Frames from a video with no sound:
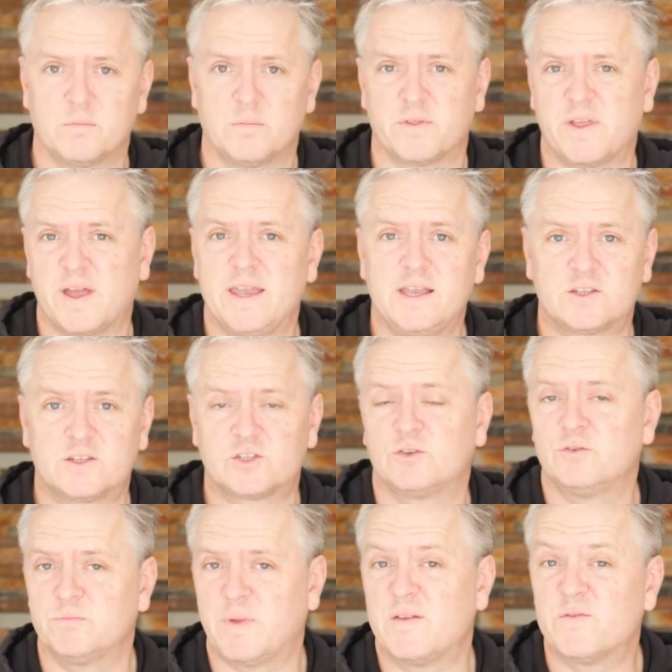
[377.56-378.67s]
But there are your two
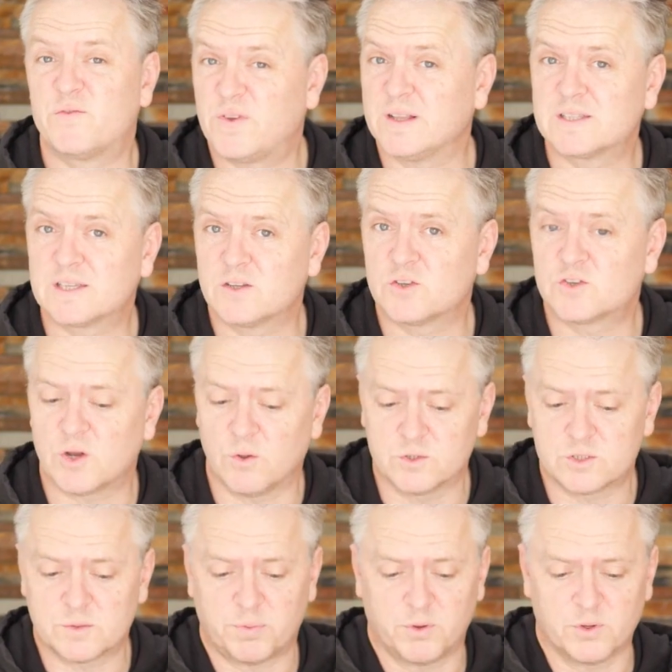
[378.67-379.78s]
main filter
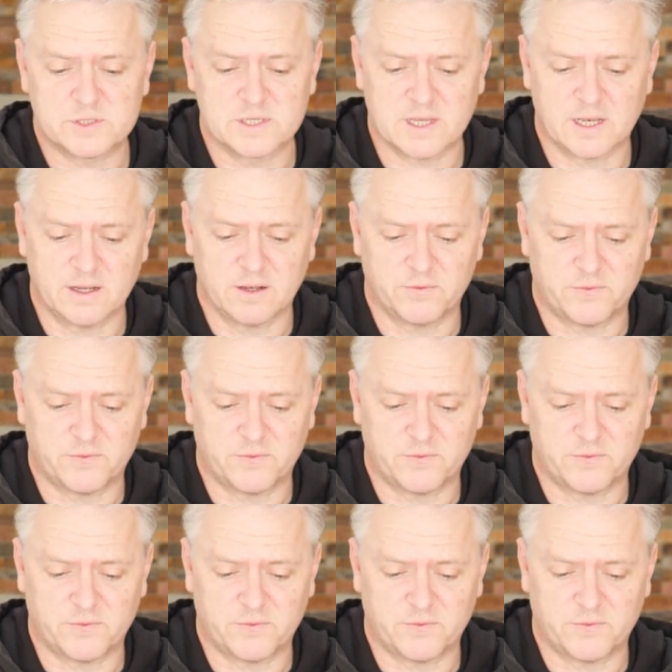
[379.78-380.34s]
controls, plus there's a little